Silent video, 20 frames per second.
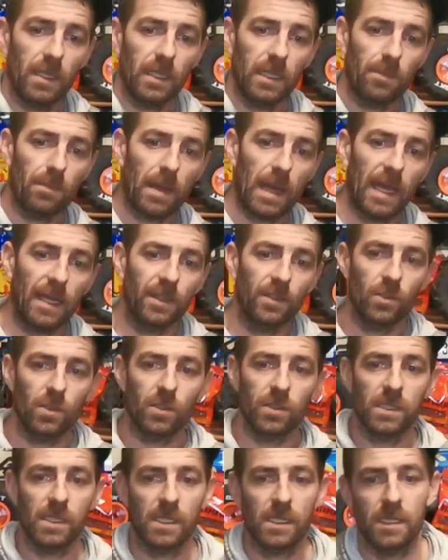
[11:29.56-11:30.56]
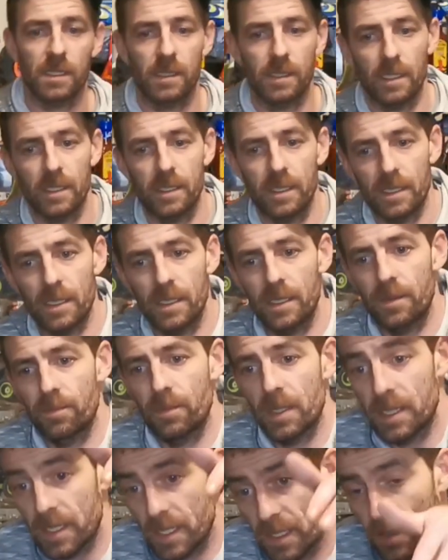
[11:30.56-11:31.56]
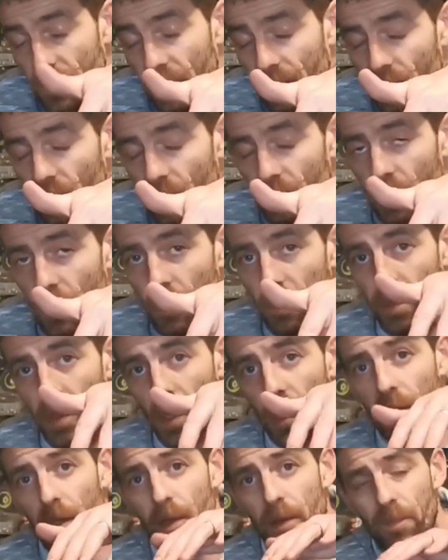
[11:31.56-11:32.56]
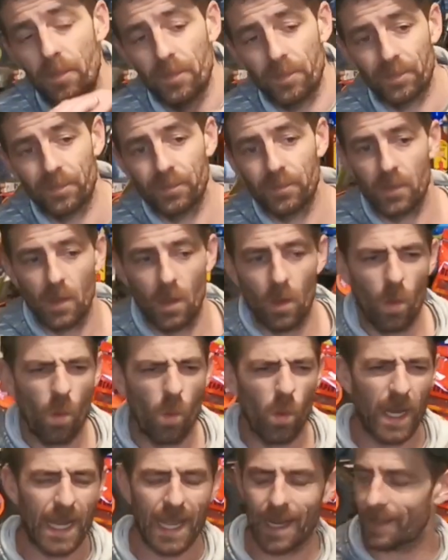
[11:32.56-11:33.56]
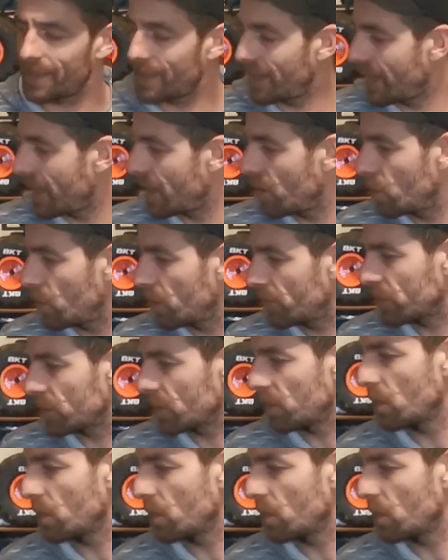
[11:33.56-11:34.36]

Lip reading: you might notice this is missing a front bumper. We had hell with the